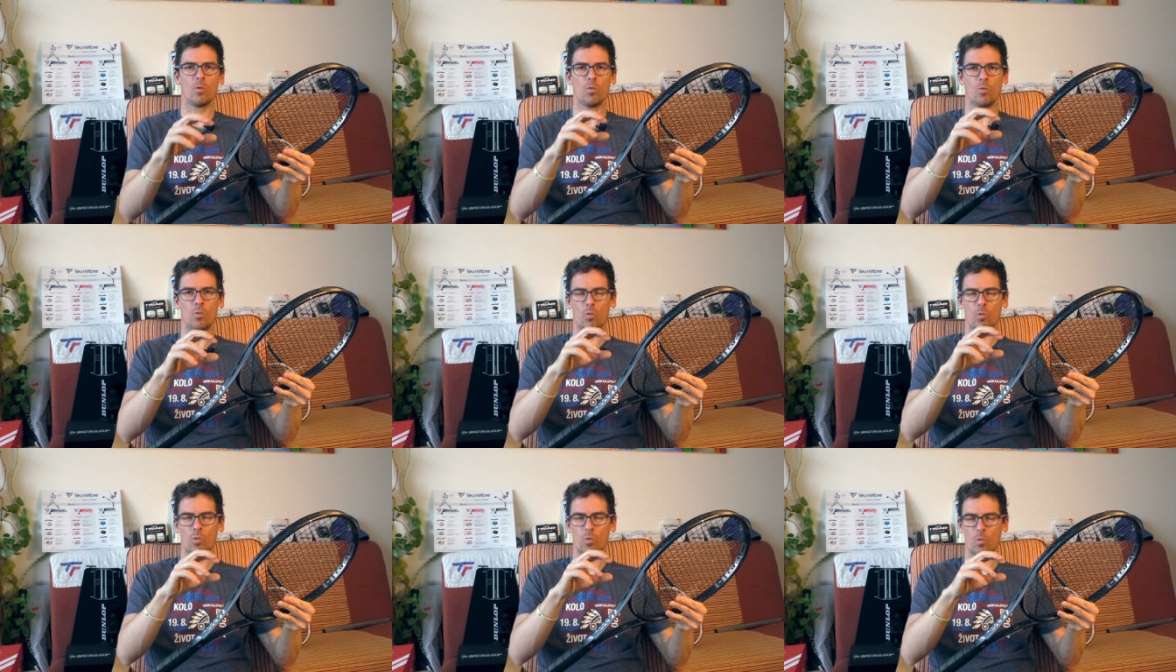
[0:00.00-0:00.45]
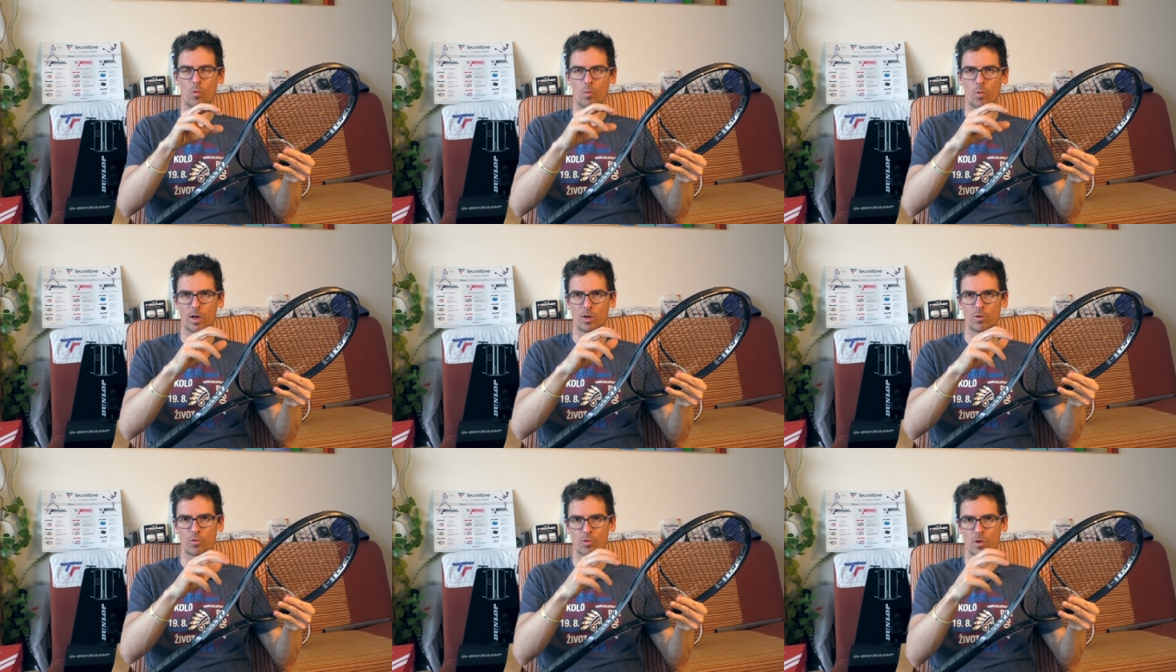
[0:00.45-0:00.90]

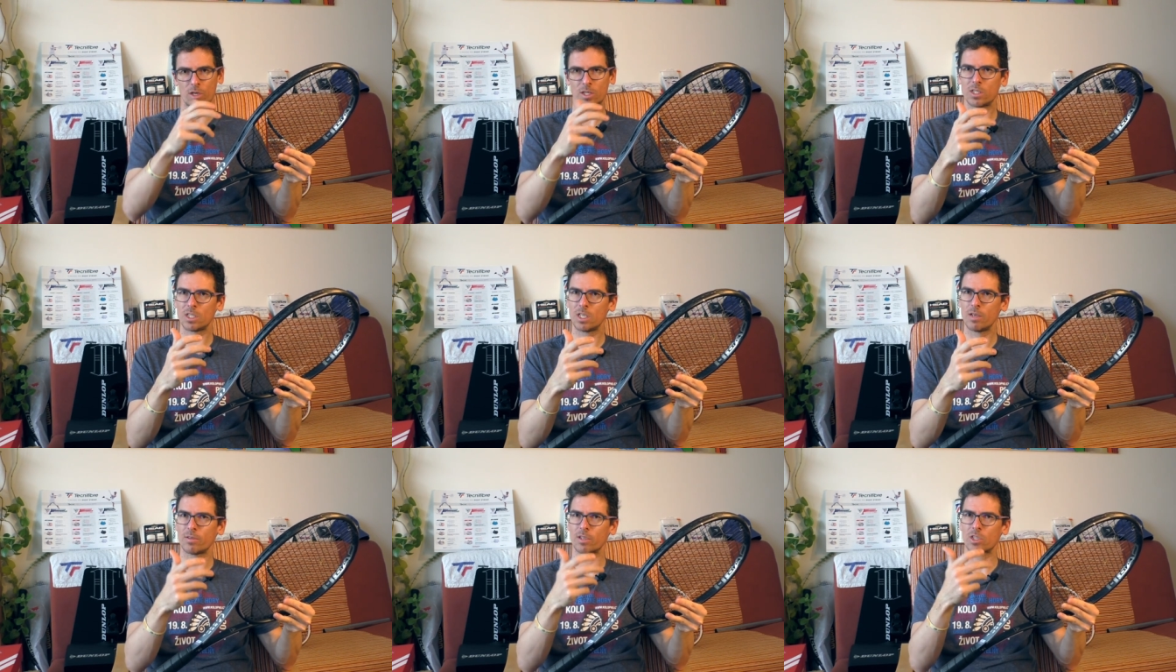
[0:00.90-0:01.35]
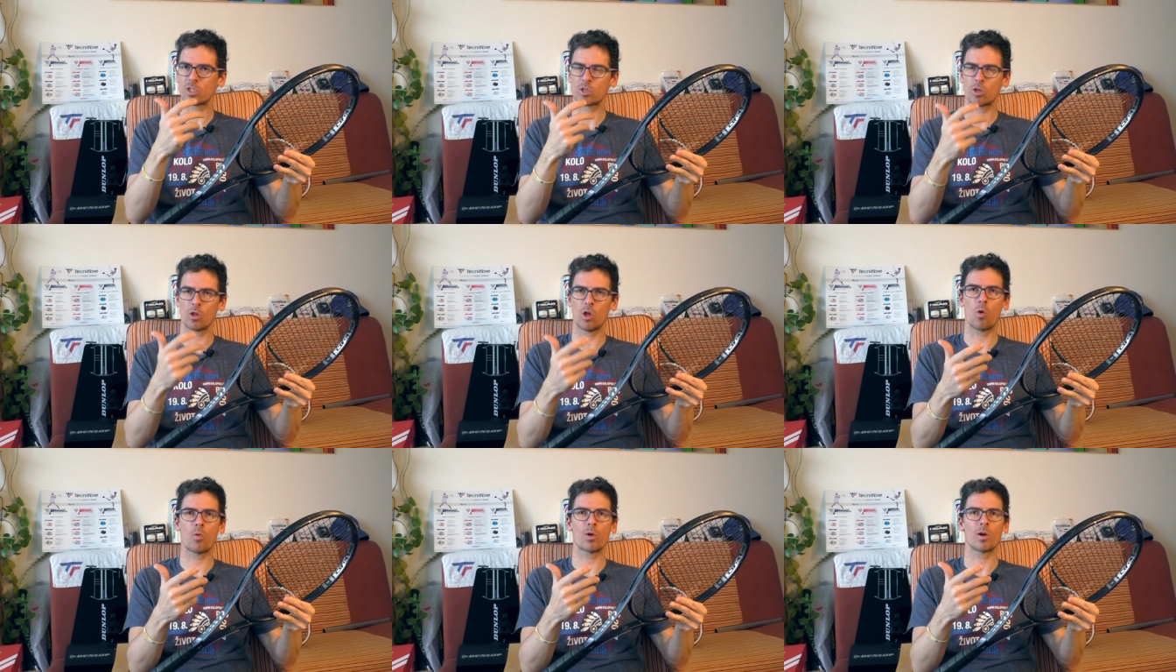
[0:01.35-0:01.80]
when you receive a
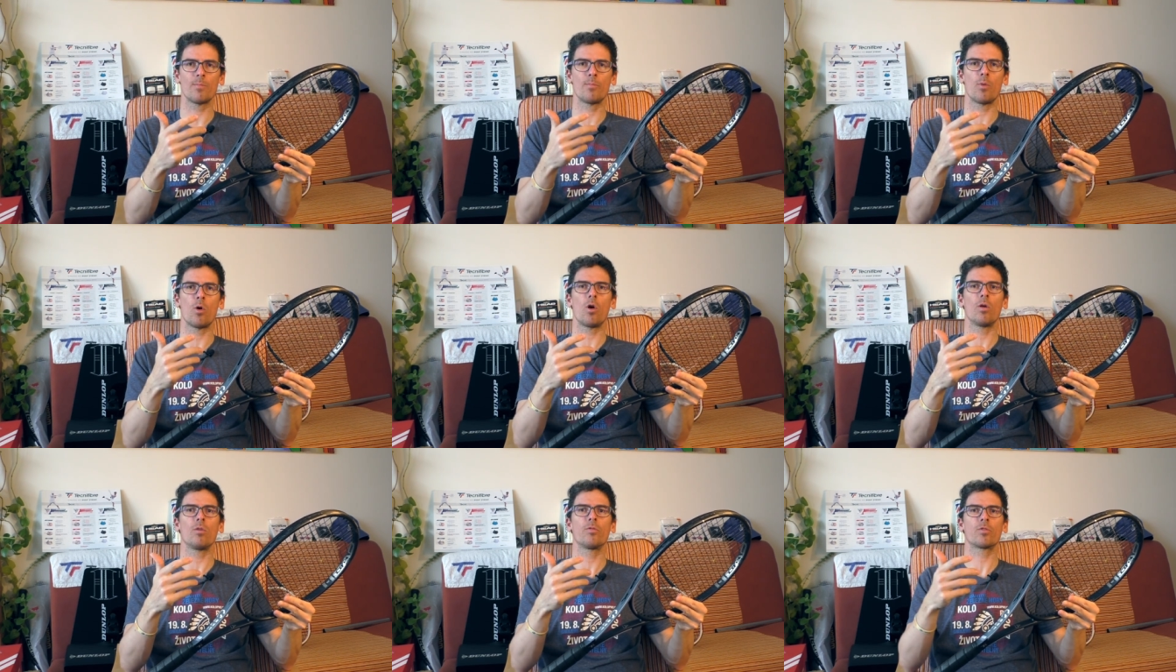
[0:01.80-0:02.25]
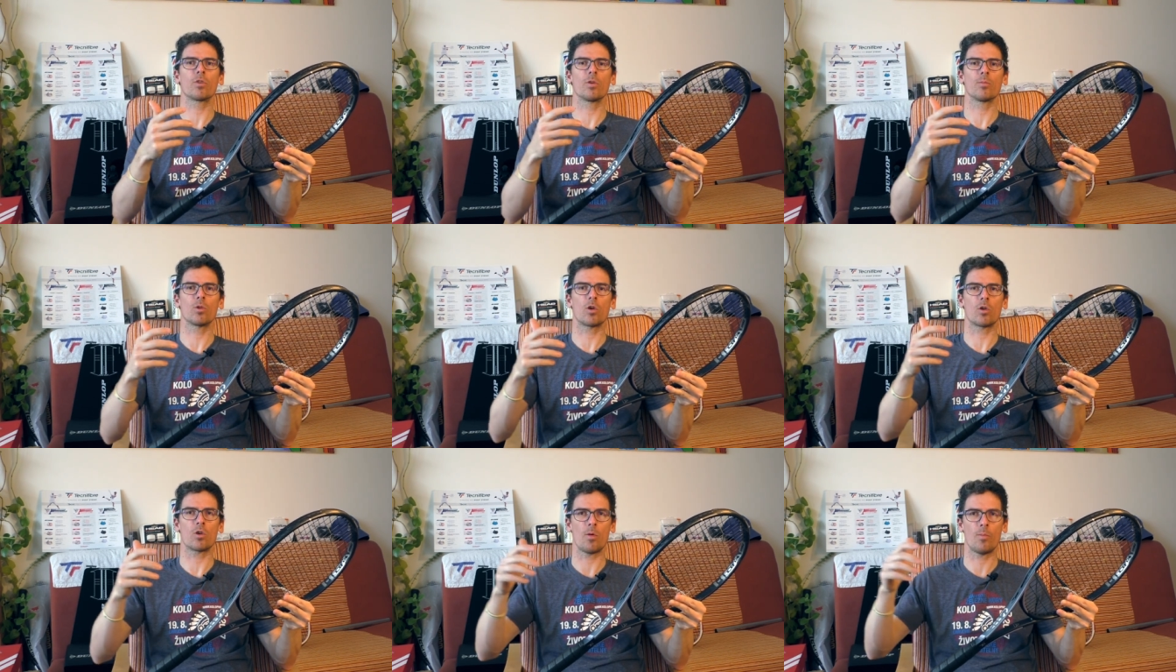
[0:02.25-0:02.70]
slower ball from
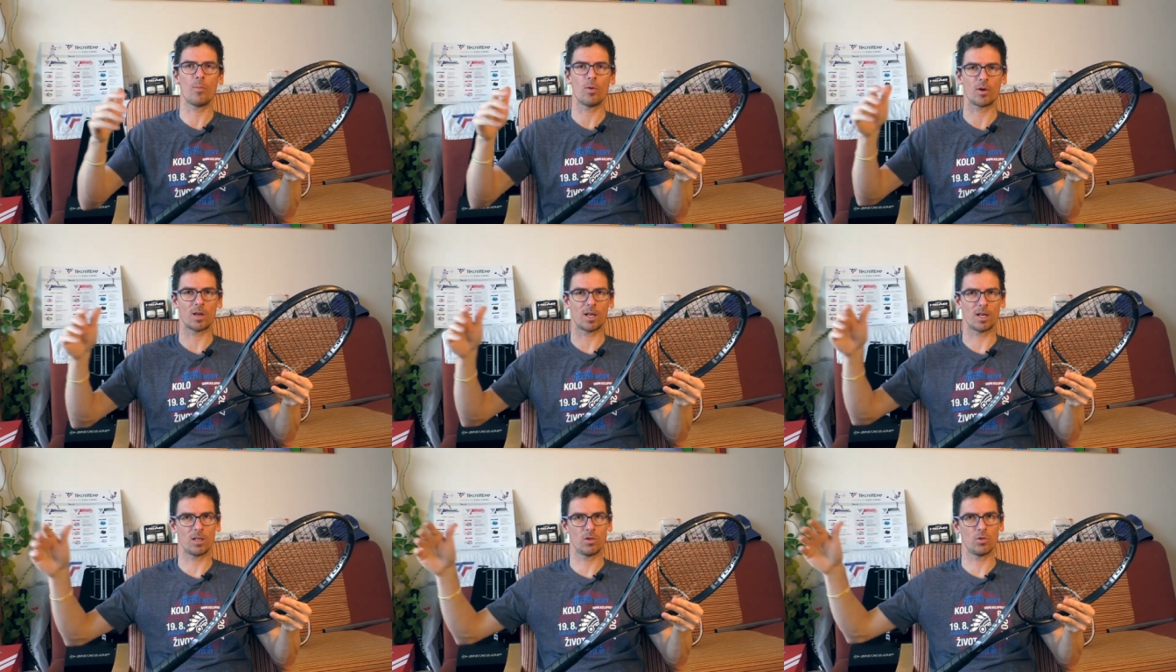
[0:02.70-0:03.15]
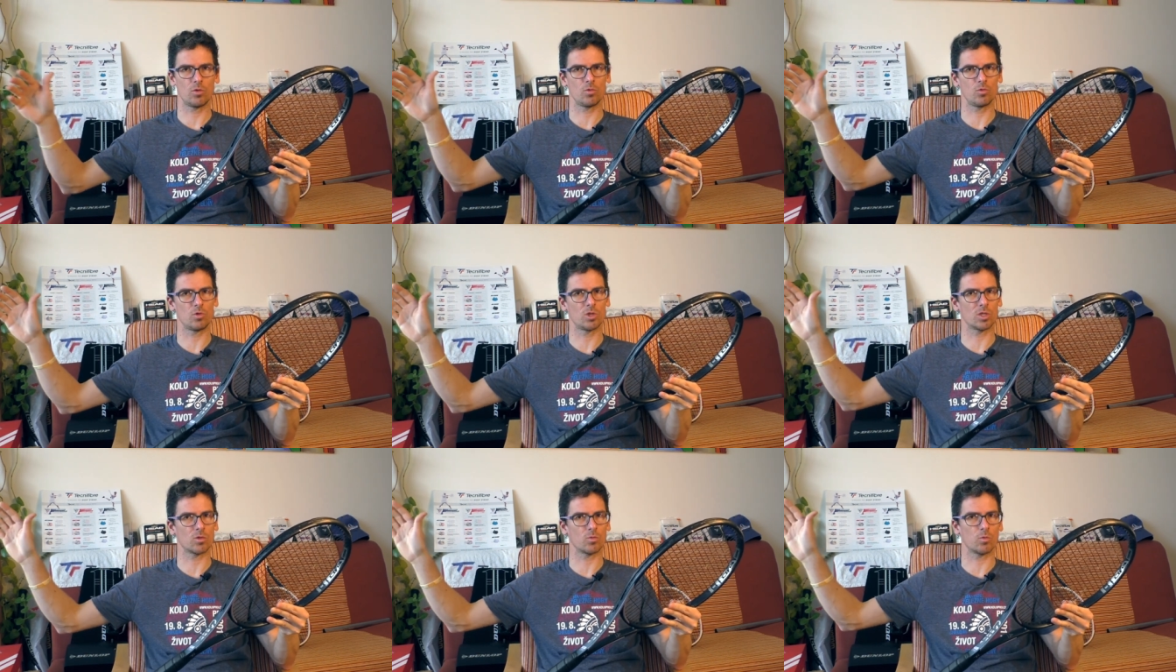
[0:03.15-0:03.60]
your opponent and you
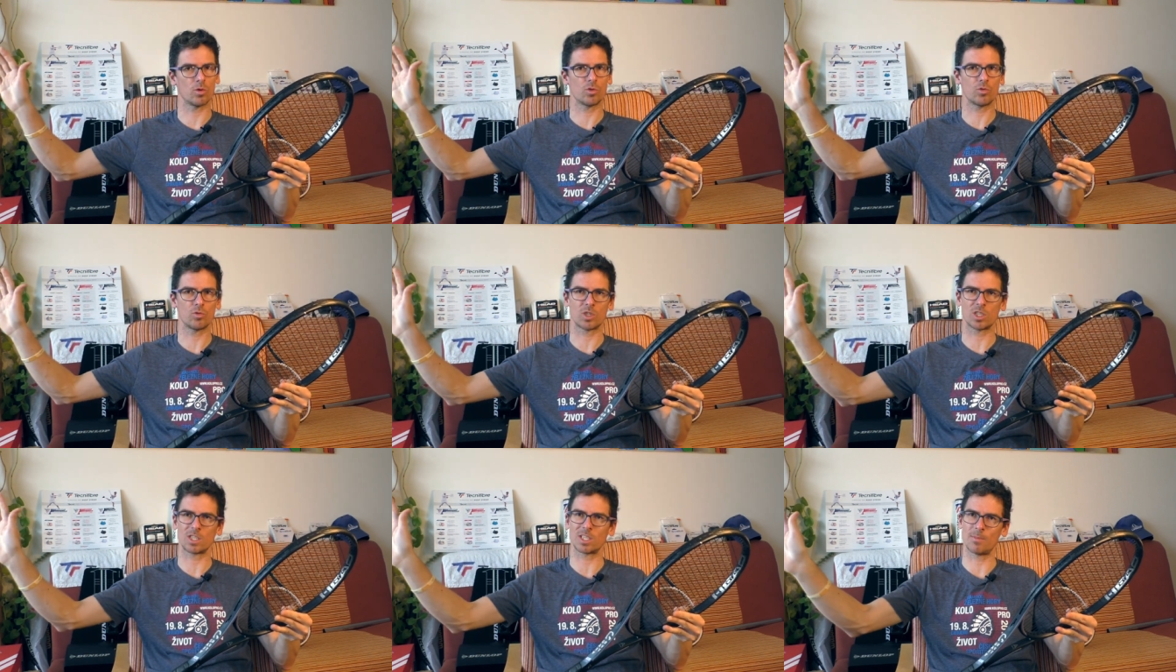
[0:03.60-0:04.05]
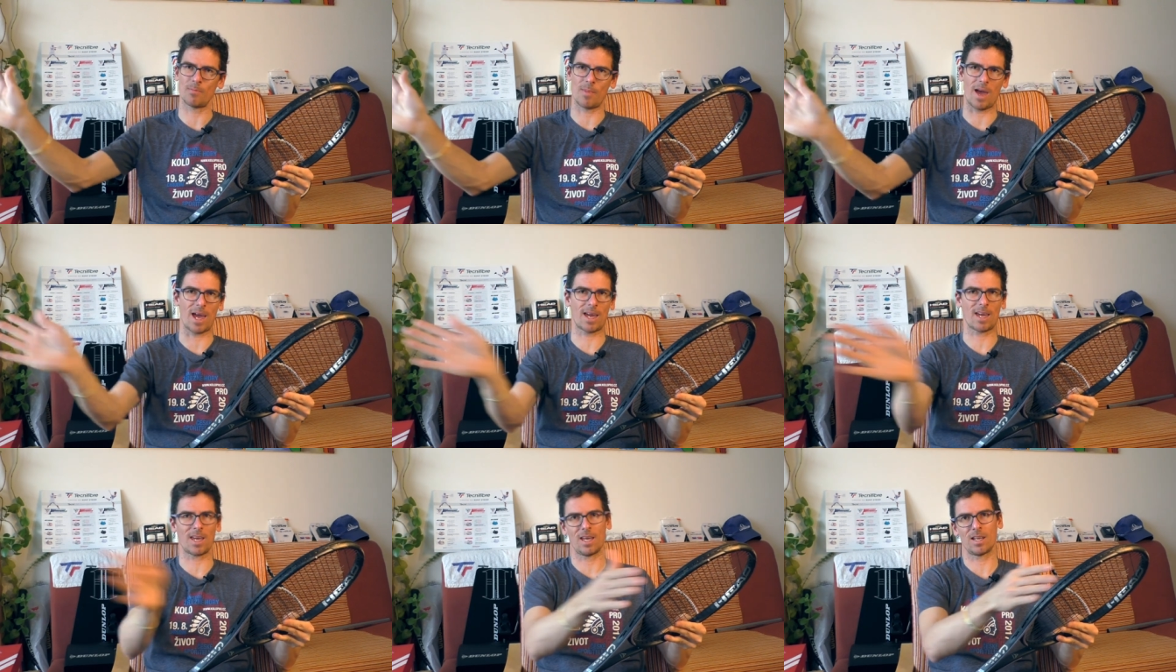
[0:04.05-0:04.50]
just want to
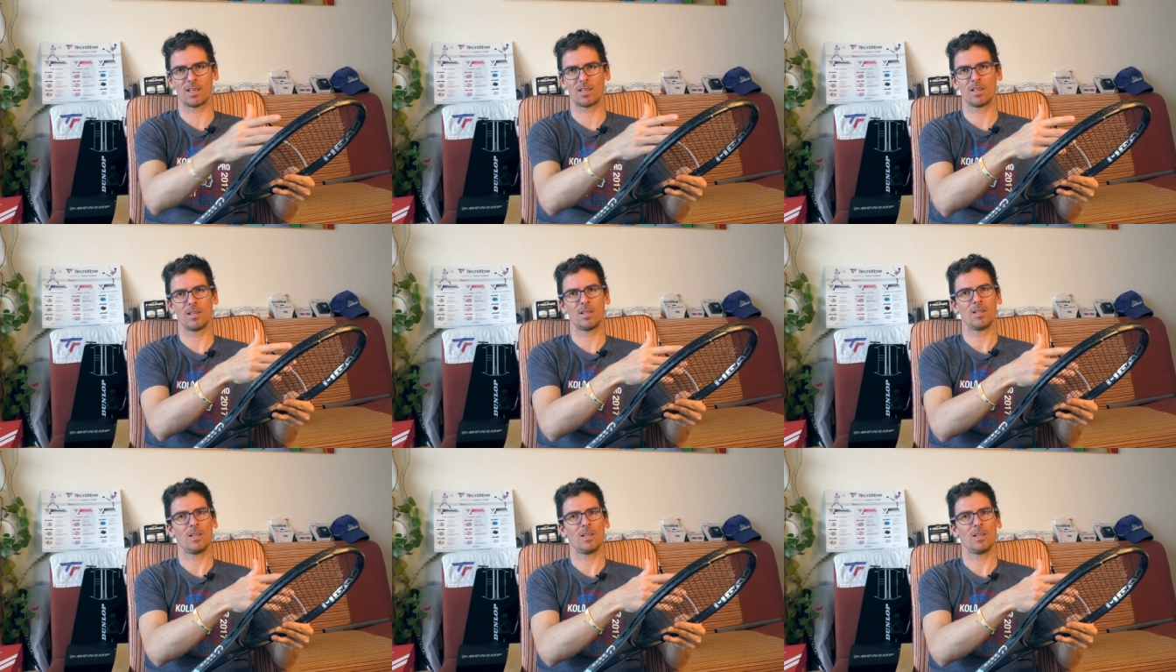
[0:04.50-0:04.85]
smack it